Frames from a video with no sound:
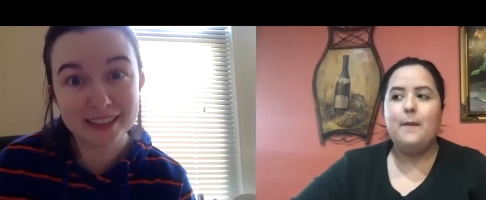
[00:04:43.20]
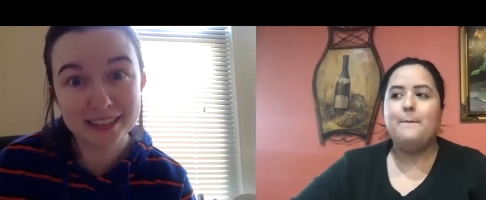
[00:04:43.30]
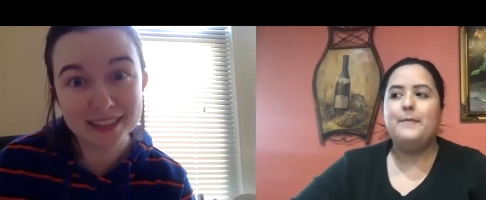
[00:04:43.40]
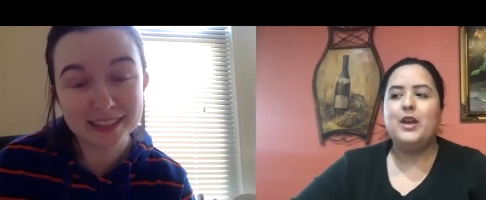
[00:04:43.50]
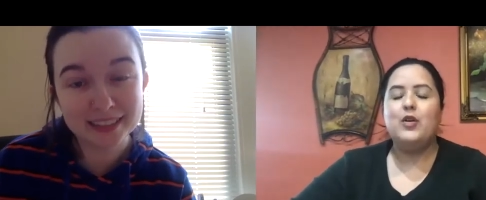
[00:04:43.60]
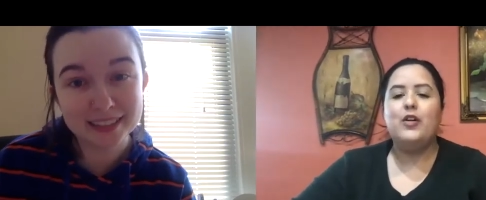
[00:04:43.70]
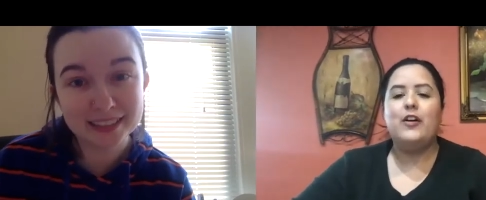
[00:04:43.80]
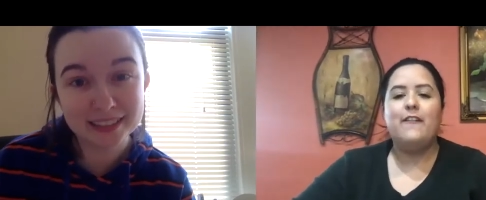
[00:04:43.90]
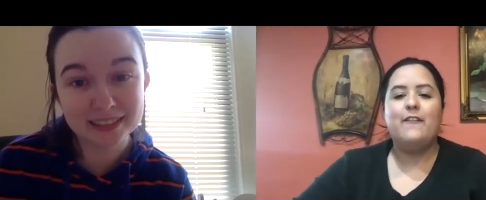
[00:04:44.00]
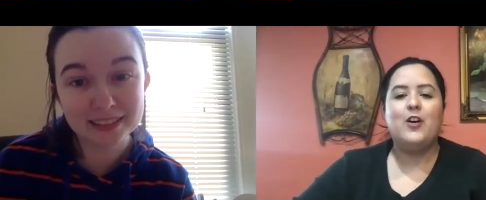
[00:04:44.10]

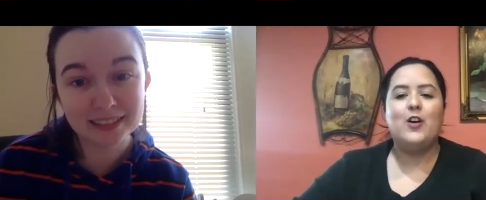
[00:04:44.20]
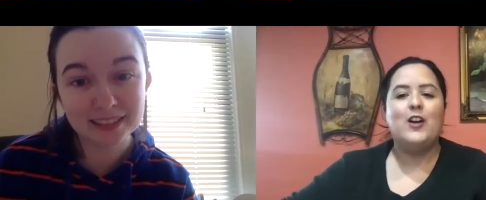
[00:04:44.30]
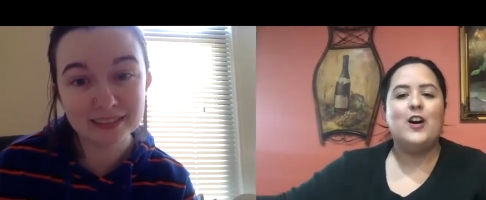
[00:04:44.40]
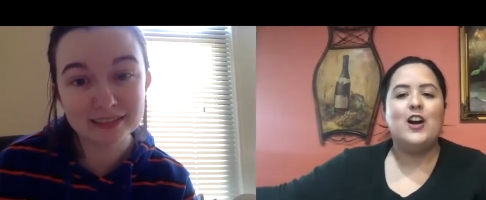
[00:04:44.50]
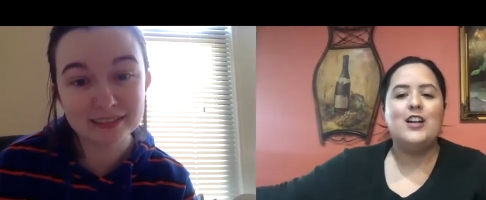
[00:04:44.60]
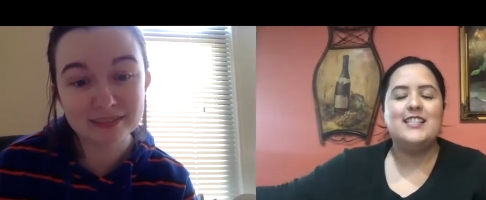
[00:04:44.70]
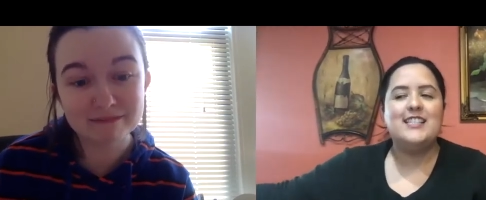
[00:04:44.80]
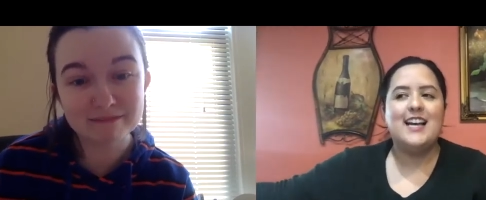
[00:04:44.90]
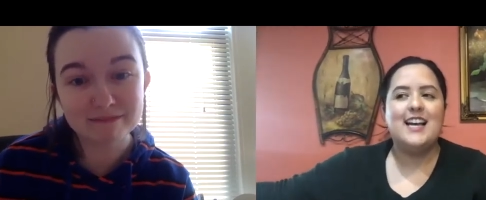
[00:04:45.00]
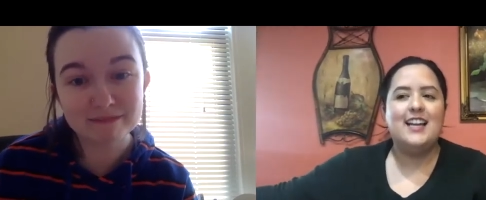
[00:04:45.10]
Speaker 1: Beautiful. Our
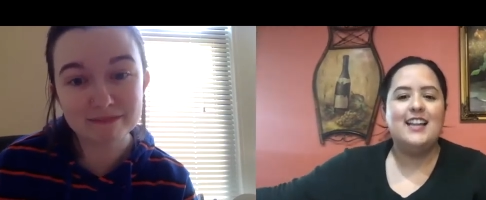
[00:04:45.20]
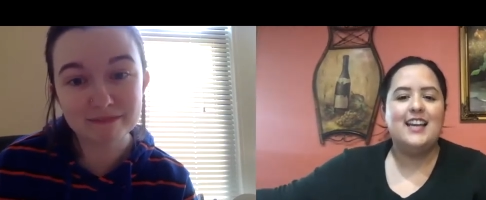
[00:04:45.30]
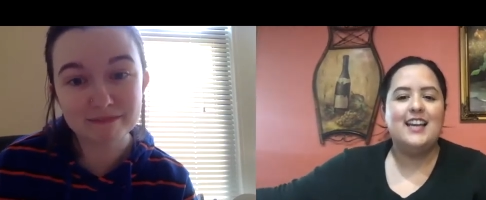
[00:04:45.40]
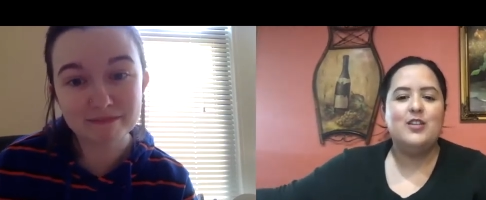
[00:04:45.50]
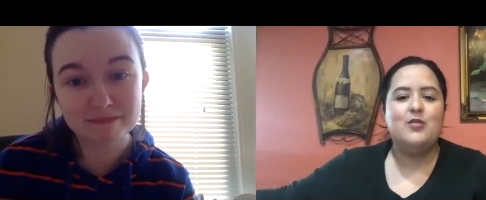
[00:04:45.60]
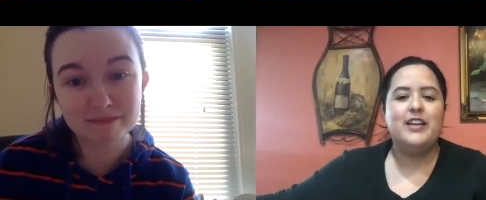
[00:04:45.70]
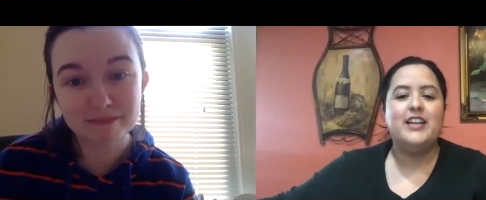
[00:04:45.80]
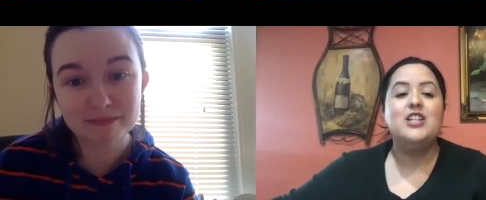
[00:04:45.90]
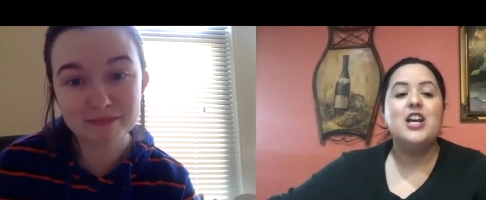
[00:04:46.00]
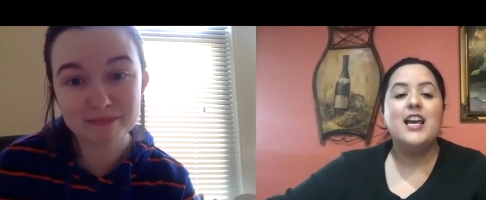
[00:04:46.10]
sign language
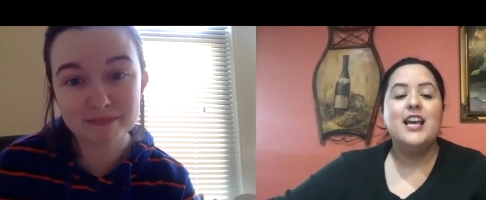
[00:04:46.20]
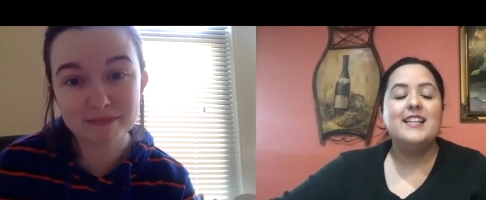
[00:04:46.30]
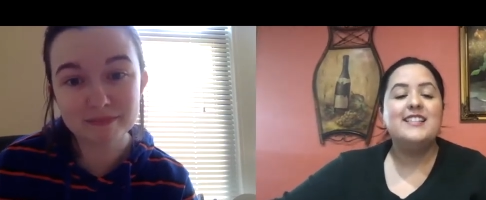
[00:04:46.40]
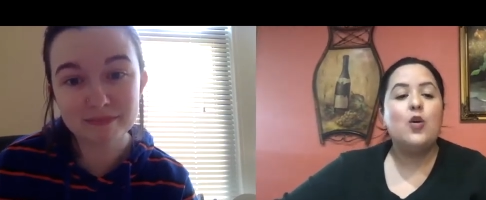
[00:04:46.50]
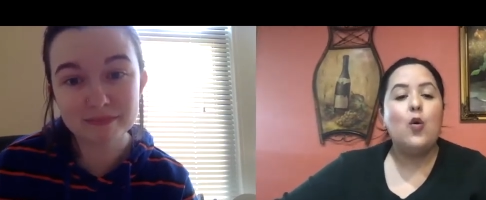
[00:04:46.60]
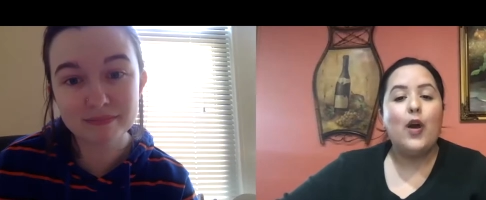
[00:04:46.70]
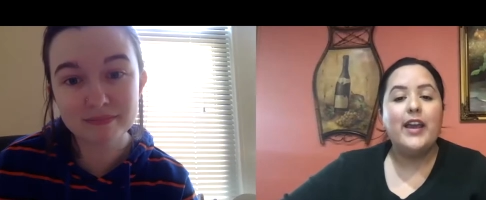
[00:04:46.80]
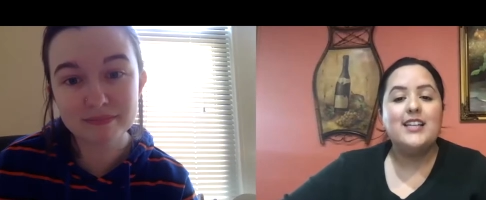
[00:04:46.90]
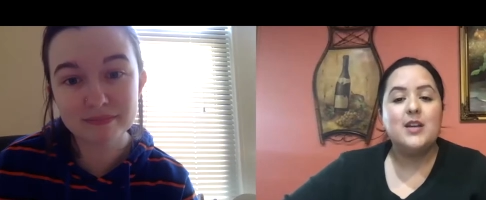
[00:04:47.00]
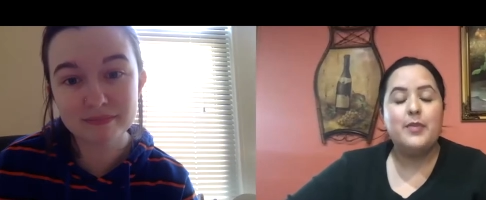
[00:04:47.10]
is going to
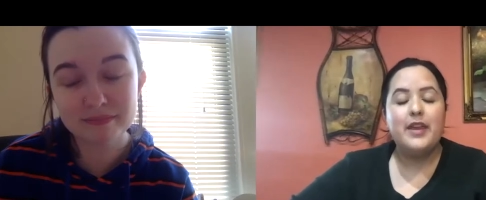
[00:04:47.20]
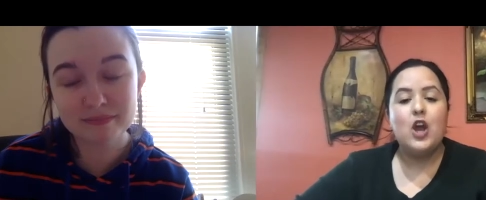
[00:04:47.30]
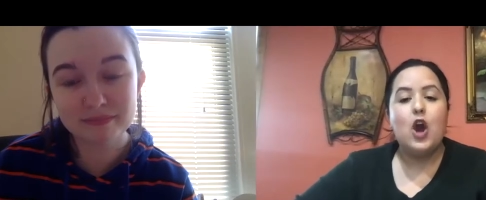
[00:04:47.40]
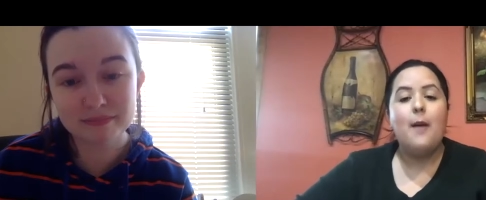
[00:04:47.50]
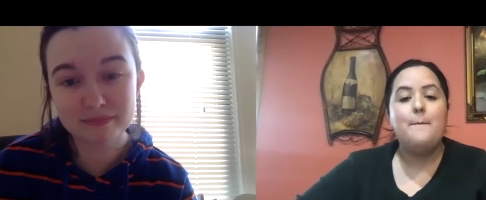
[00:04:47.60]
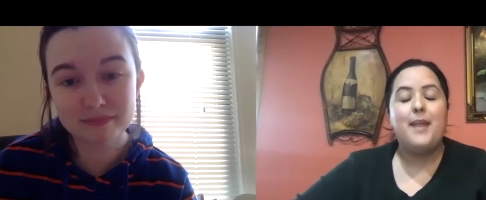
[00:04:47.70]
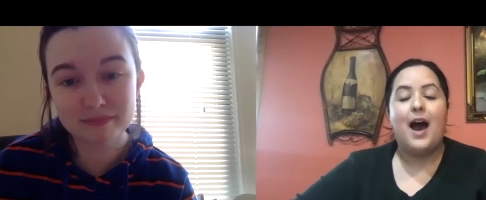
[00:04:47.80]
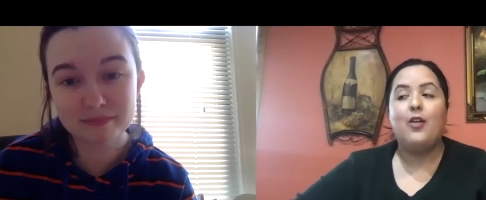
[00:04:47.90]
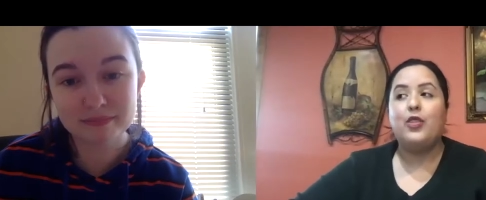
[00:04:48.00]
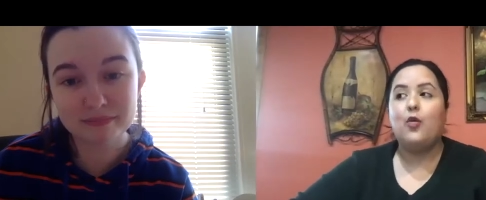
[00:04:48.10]
be about
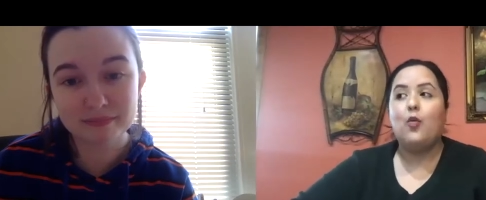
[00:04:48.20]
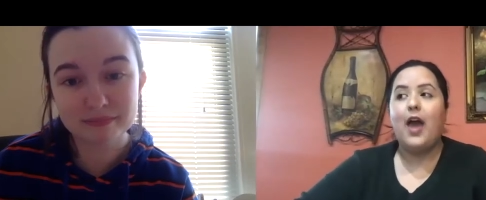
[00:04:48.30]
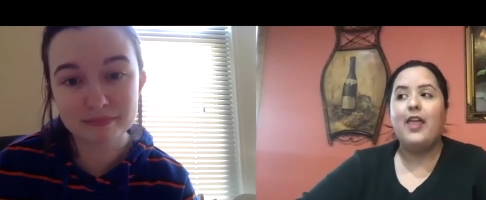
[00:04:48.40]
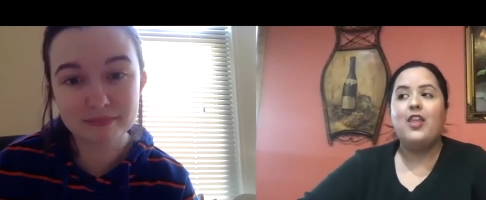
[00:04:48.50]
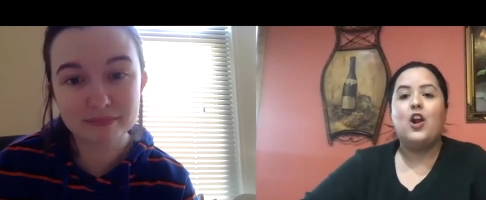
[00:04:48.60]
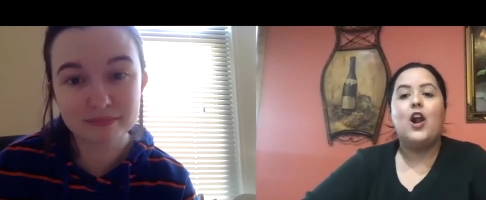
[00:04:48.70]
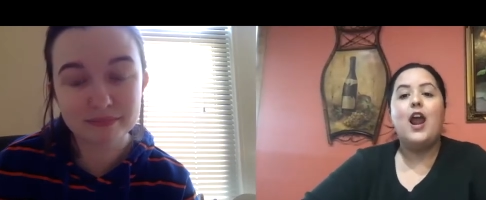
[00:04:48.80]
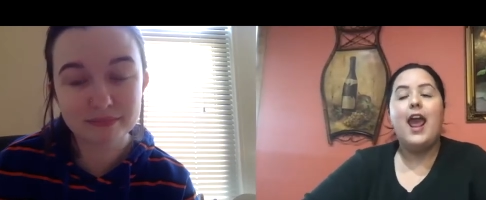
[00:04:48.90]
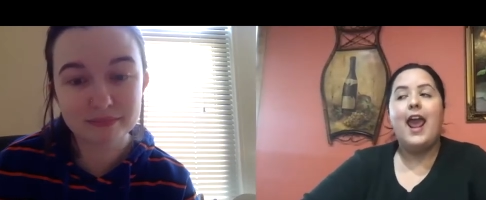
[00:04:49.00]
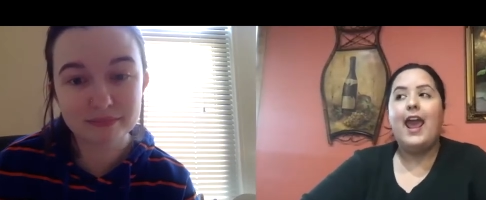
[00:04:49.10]
the weather,
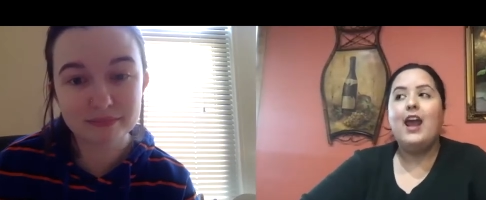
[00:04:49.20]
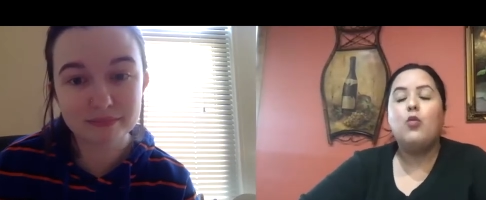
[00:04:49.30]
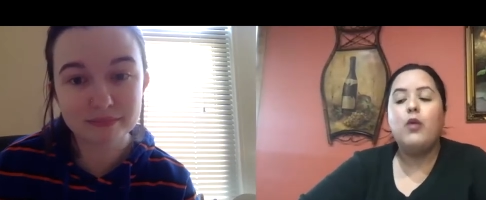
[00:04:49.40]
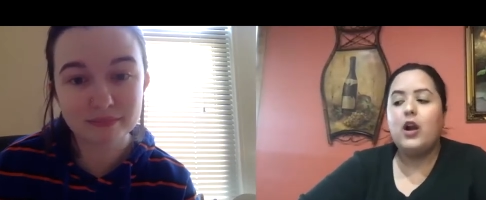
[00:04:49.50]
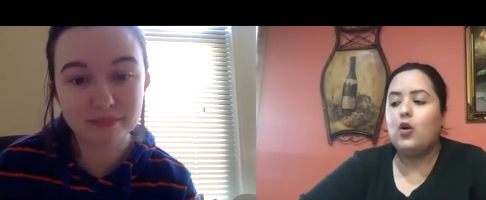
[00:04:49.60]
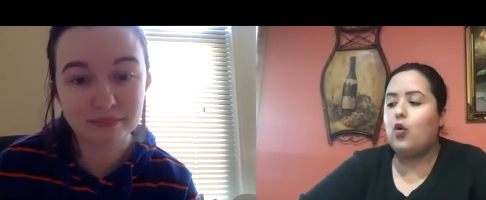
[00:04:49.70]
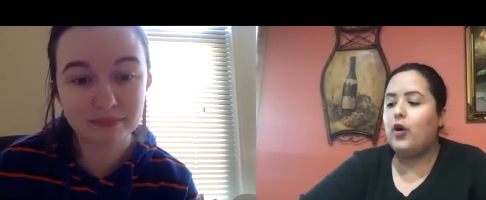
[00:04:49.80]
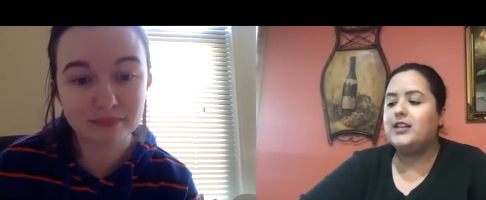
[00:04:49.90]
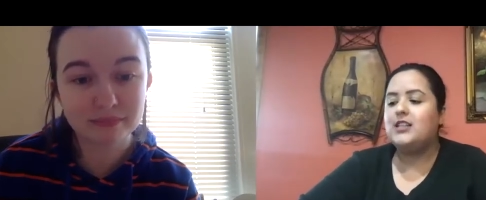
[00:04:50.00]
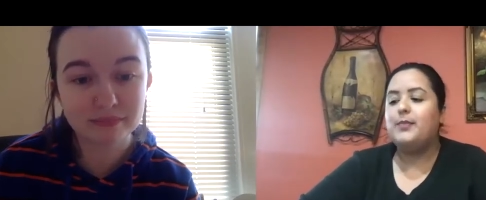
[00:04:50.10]
and we are going
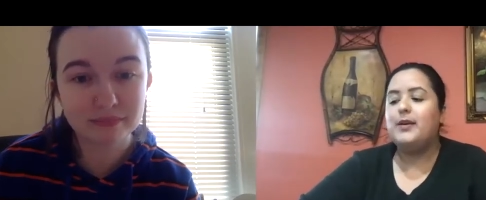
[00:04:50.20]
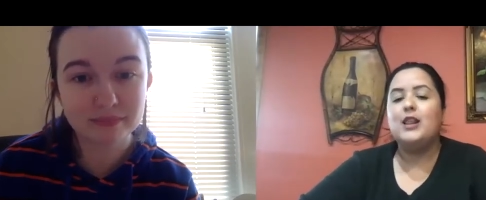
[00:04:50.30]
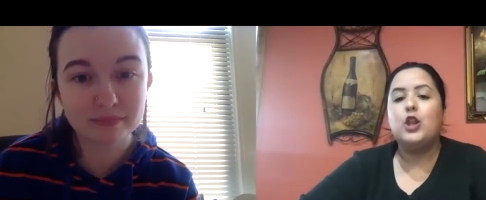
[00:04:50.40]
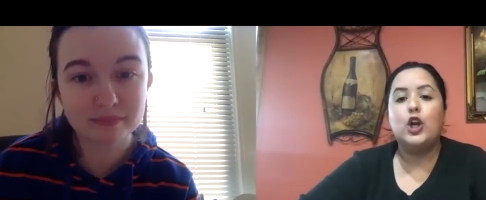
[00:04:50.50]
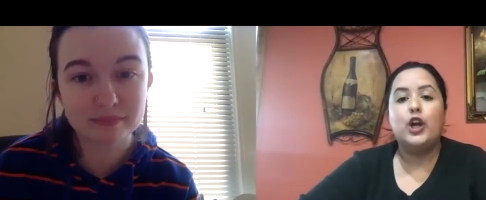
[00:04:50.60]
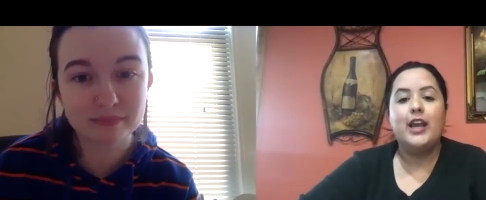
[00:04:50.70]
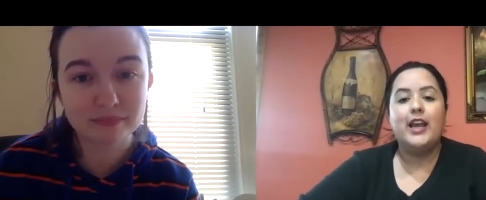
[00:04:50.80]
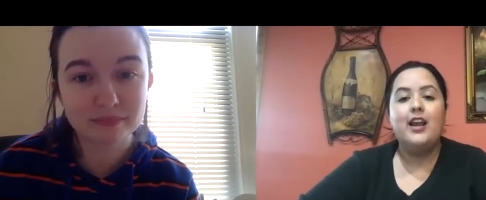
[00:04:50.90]
to be learning